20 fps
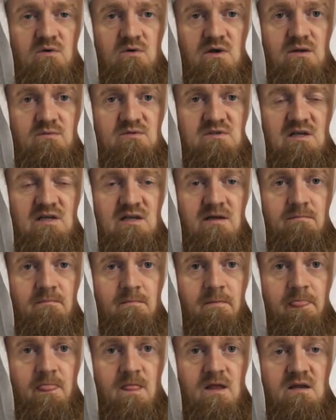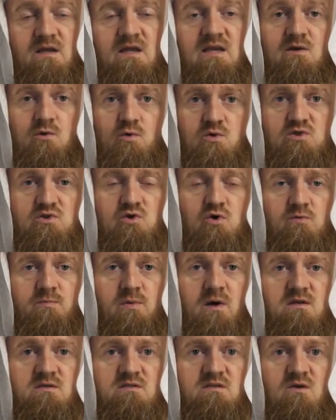alaihi wasallam, he also
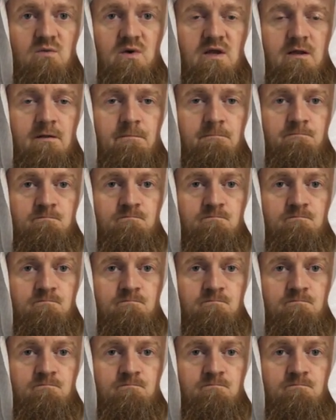passed away.